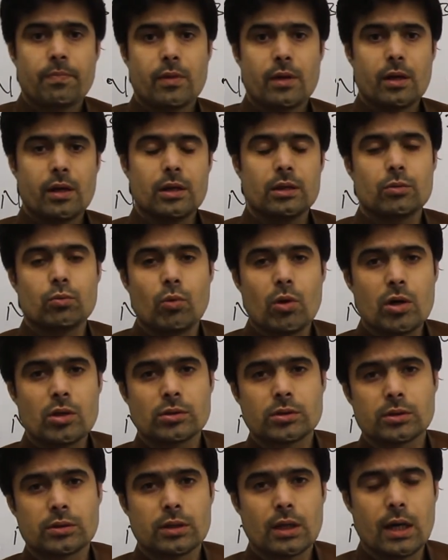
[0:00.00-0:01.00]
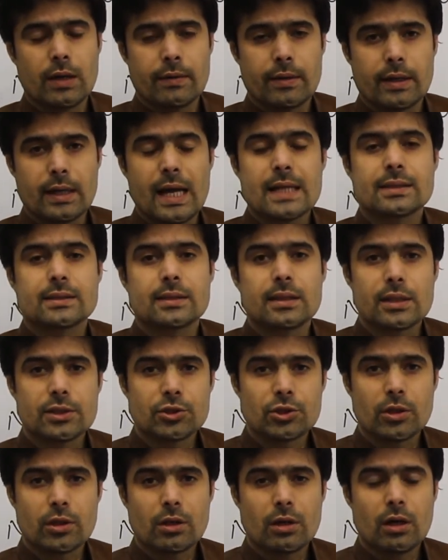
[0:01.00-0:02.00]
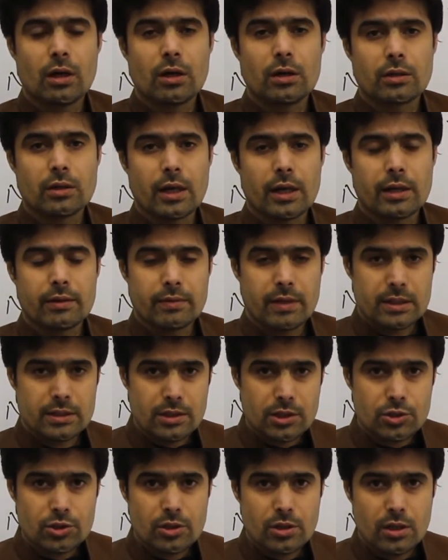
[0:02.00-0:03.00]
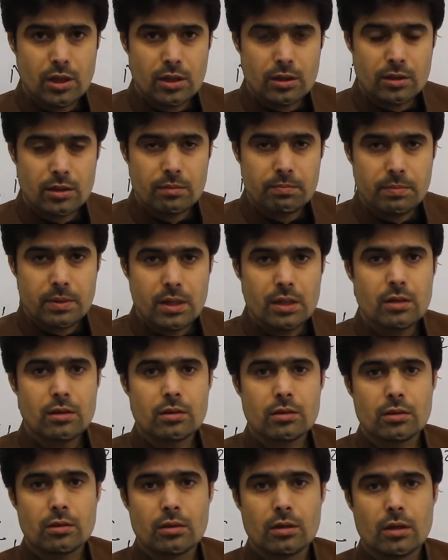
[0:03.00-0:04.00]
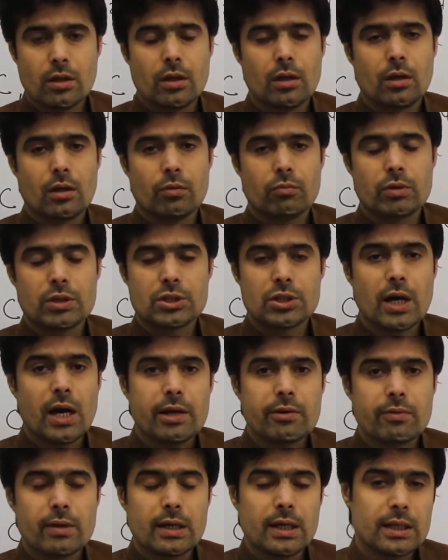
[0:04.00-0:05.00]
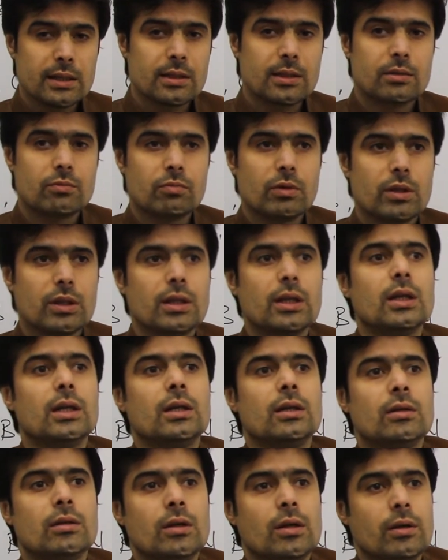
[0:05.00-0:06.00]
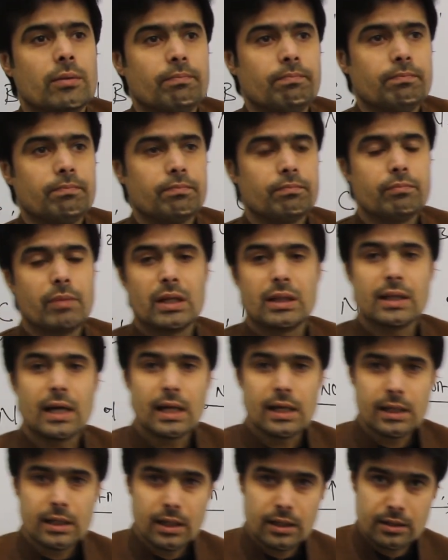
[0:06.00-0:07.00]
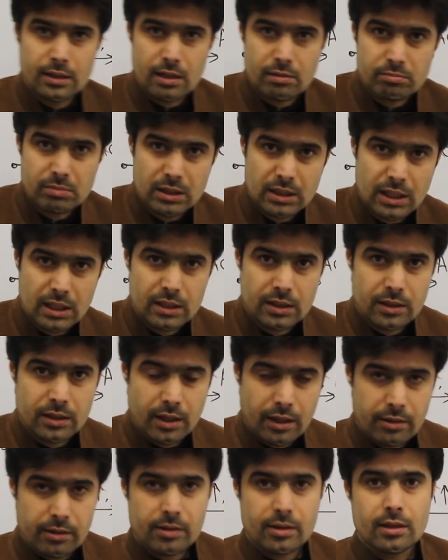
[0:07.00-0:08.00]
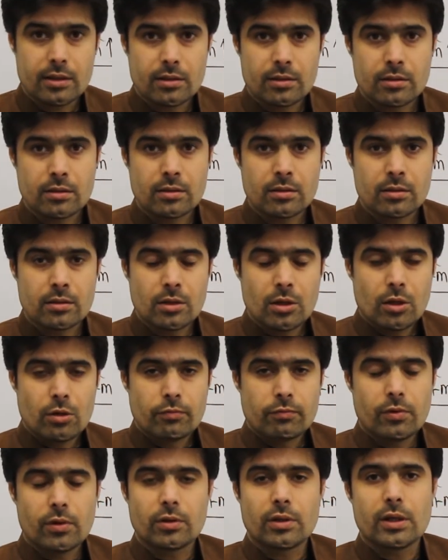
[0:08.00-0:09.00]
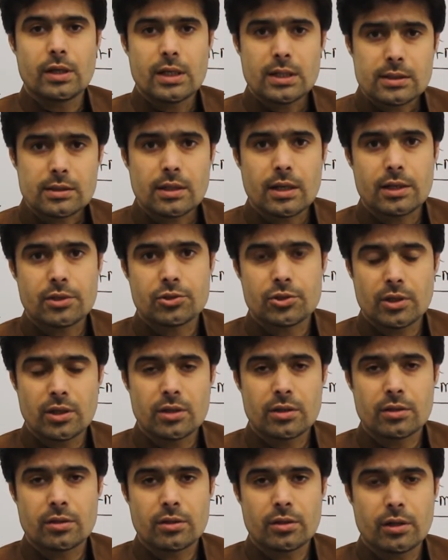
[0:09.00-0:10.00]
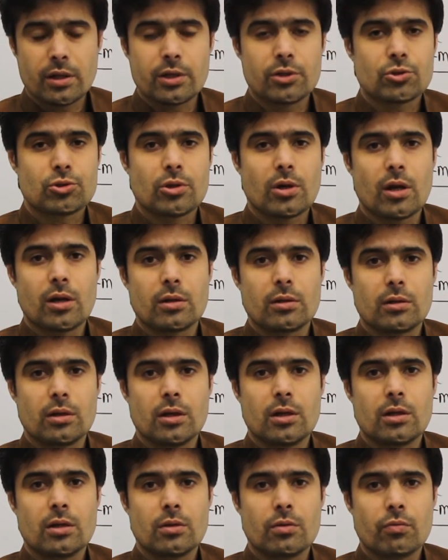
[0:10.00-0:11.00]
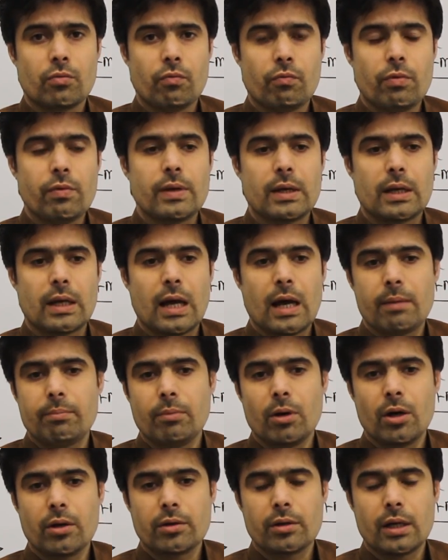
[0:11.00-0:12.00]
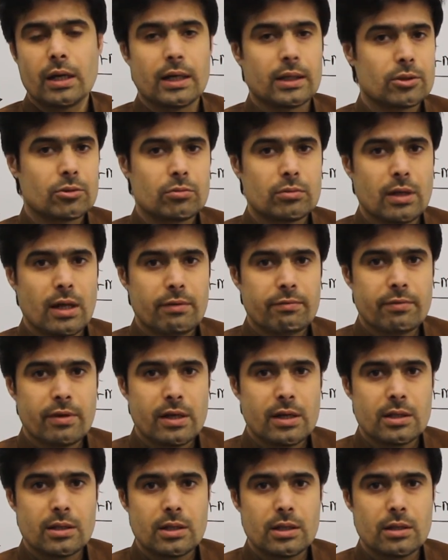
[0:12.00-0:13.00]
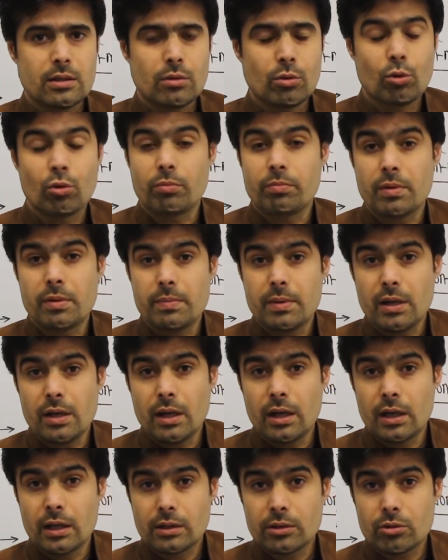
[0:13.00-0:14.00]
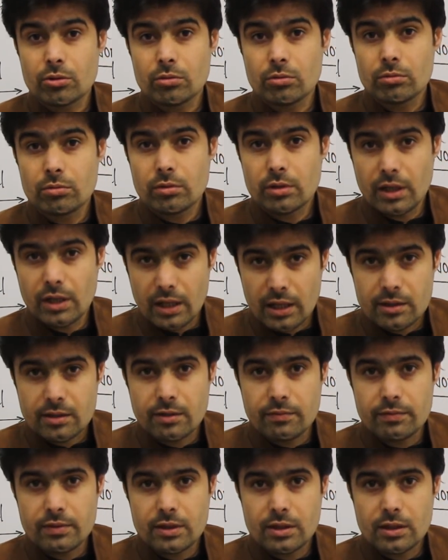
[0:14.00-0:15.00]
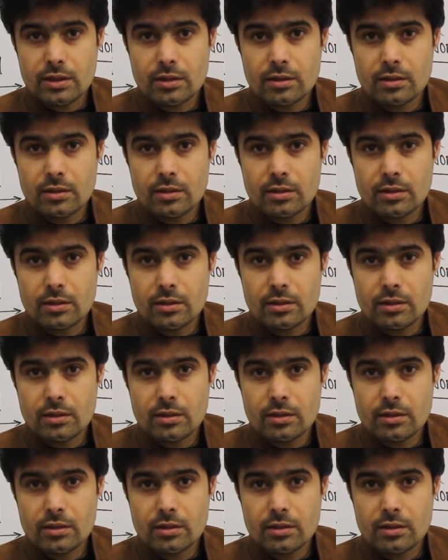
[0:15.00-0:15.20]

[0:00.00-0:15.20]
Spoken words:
it was our last lecture on ionization enthalpy, which I related with the metallic and non-metallic character. For the next lecture, inshallah, we will come on electron affinity or maybe electronegativity.